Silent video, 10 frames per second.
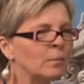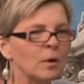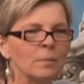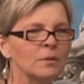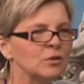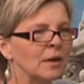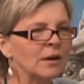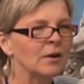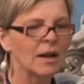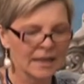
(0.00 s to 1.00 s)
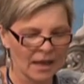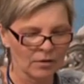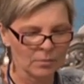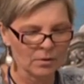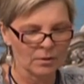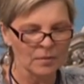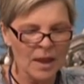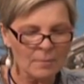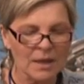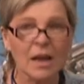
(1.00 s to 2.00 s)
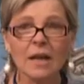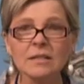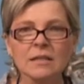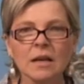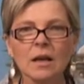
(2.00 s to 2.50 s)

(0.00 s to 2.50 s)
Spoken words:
perpetrator accountable. Because